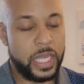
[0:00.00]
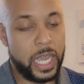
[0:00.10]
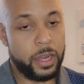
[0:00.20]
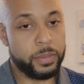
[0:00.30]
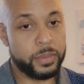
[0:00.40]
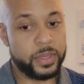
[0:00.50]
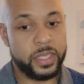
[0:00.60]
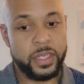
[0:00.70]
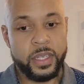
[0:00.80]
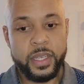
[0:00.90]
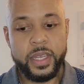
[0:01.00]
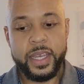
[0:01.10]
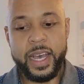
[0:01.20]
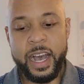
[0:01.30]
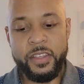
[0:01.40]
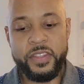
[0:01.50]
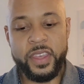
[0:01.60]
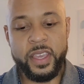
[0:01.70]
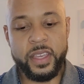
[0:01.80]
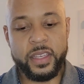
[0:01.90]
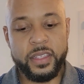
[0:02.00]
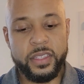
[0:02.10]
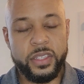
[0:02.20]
albums, I think